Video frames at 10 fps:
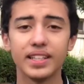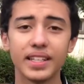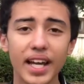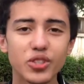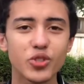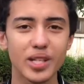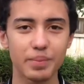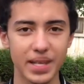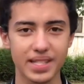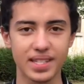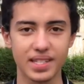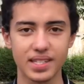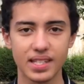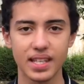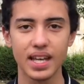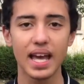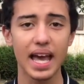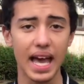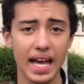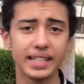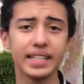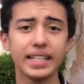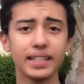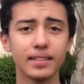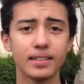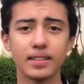the nitrogen bases: adenine,